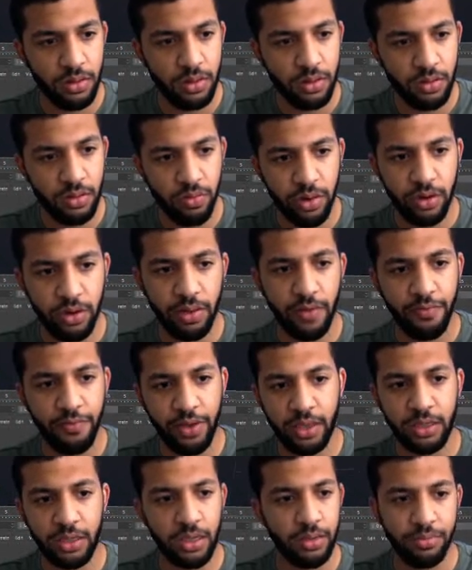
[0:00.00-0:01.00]
Weird, that
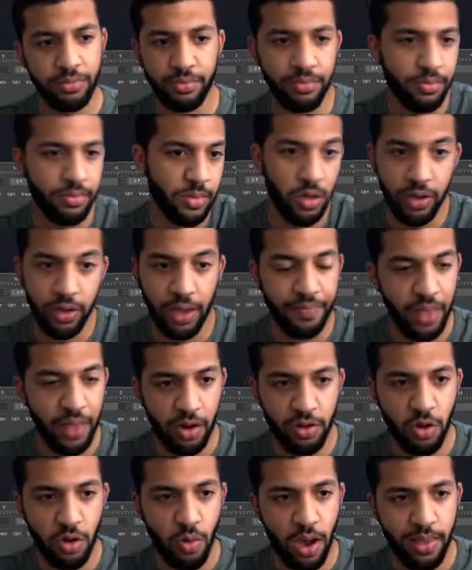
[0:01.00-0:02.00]
fixed it. Okay, I
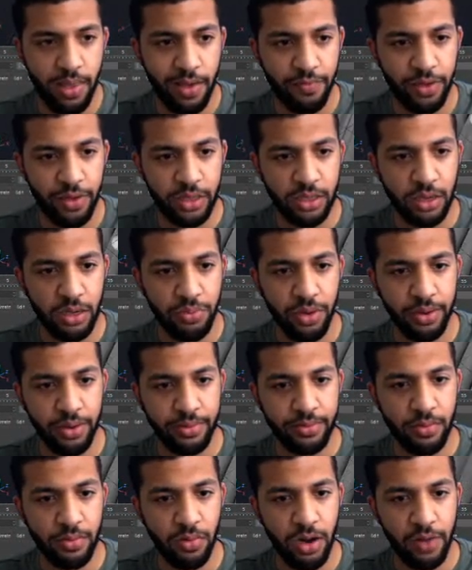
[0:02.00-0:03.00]
don't know why that fixed it, but
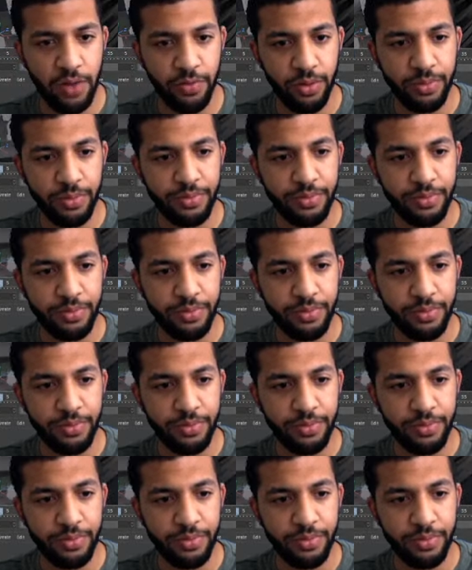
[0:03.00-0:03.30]
whatever.